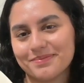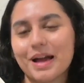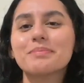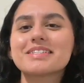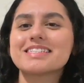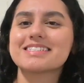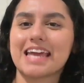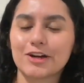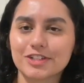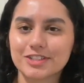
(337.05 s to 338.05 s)
I miss these
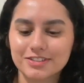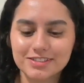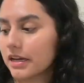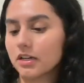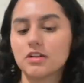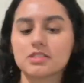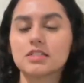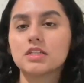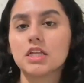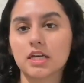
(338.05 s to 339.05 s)
characters. I
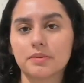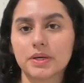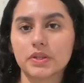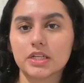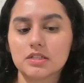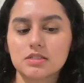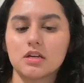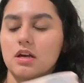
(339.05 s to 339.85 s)
constantly think about these.